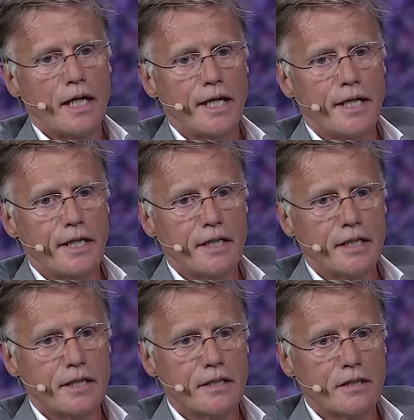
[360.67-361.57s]

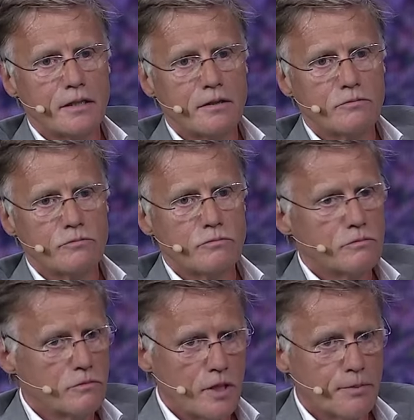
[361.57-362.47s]
I
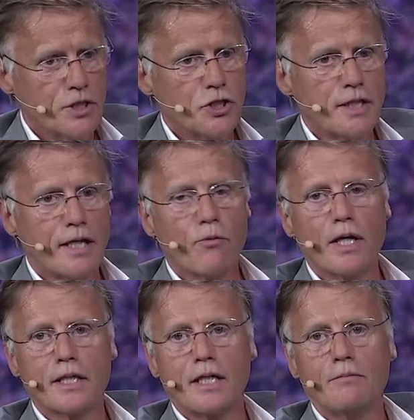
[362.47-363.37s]

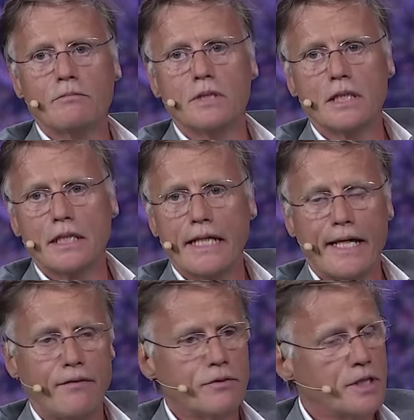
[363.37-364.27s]
welcome
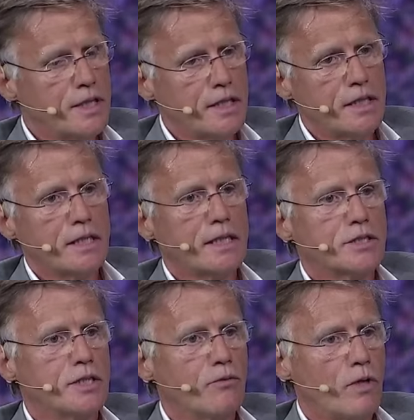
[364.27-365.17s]
every
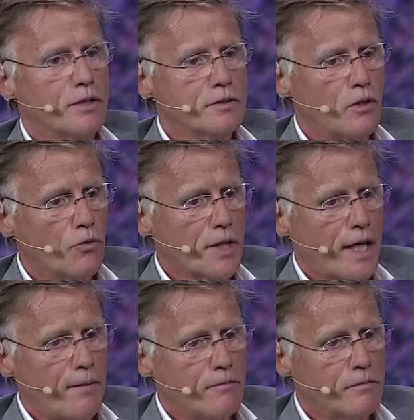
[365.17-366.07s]
tier one
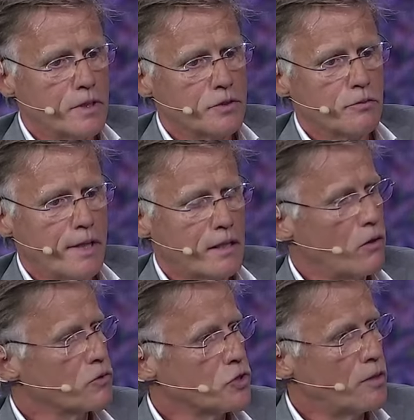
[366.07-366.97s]
OEM to make
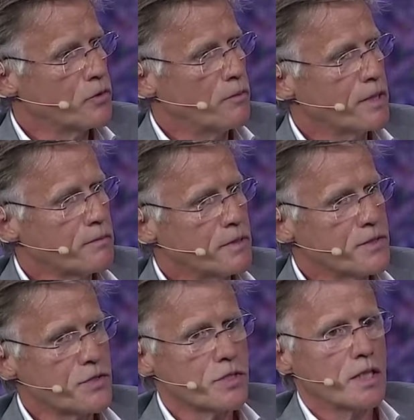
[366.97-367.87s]
long-term
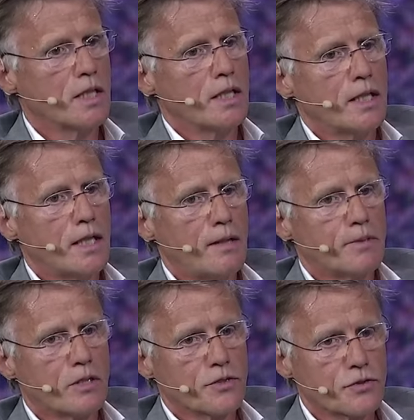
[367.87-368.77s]
commitments
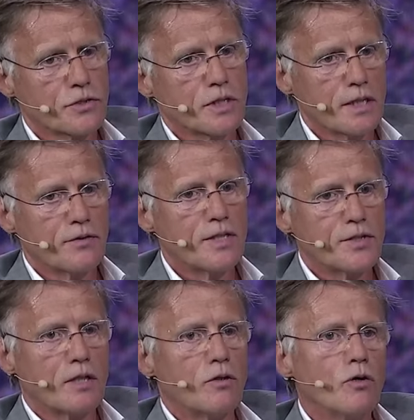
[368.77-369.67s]
because
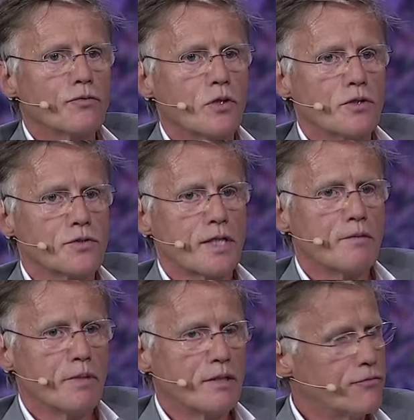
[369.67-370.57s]
these are, of course,
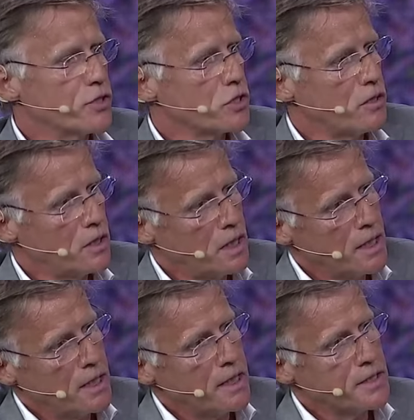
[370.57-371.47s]
then beneficial
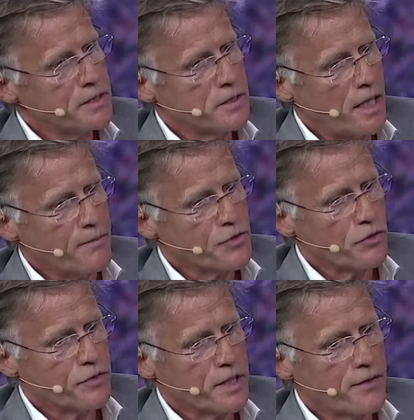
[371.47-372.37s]
in times
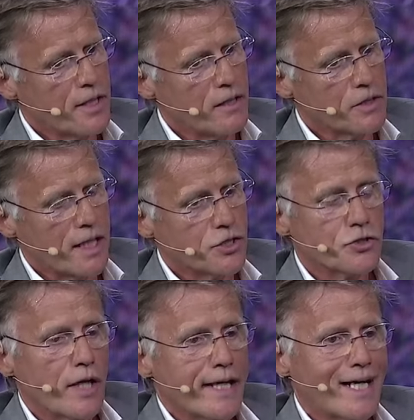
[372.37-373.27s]
of another
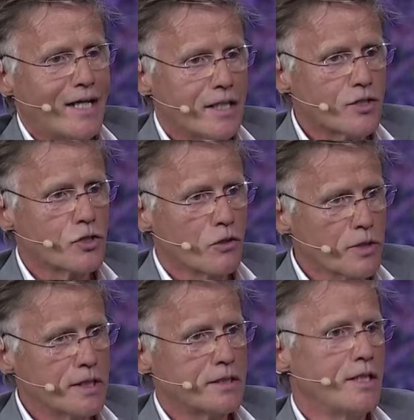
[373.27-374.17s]
allocation. So I can't
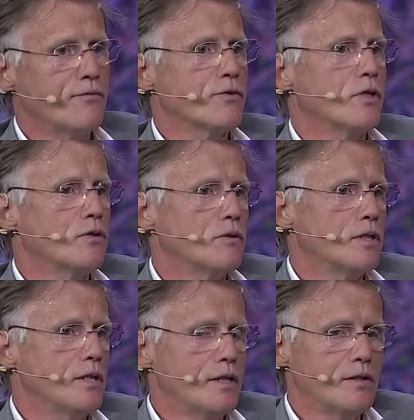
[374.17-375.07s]
exclude it, even
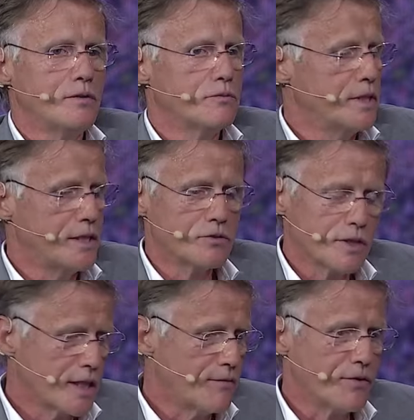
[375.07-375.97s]
though we are
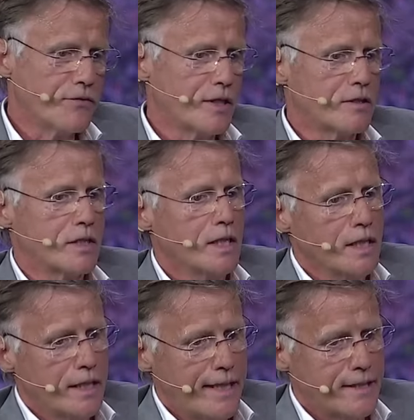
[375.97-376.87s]
doing everything
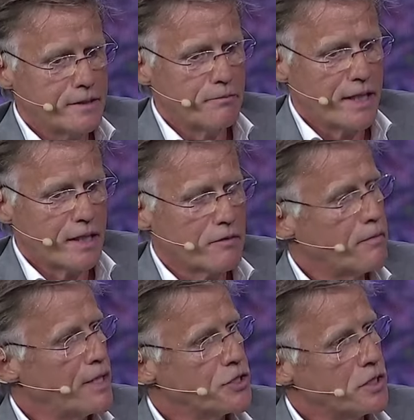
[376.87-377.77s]
and
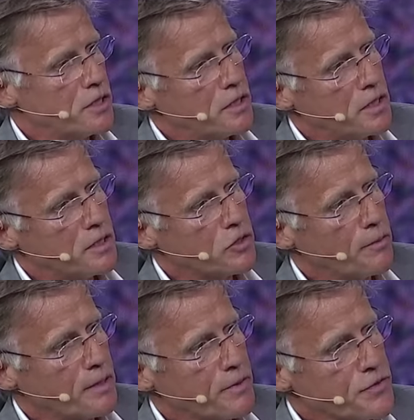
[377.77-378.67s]
making major
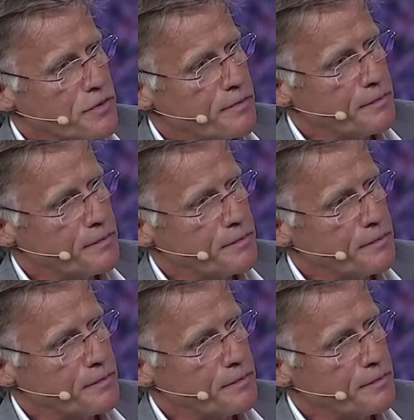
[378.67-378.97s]
commitments.